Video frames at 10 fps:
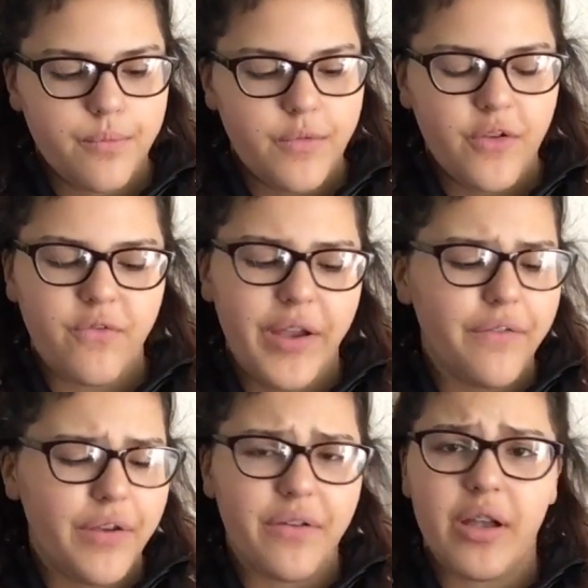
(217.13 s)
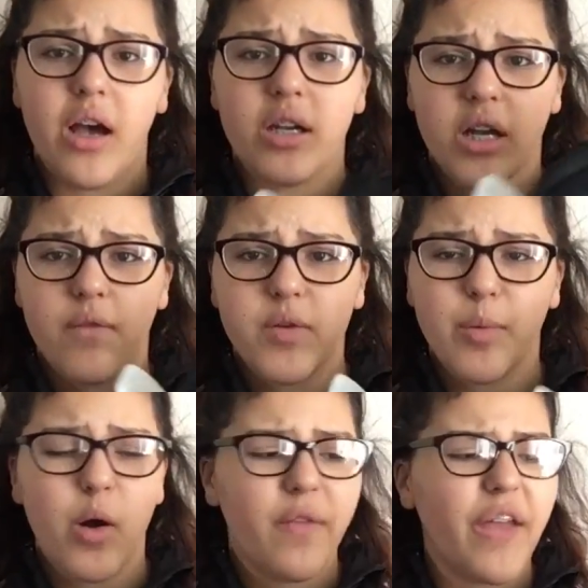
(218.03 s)
They're very, very
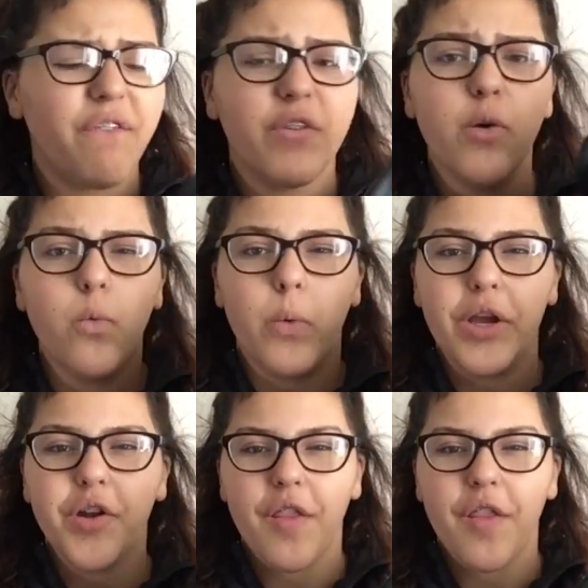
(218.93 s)
uncomfortable. And they feel weird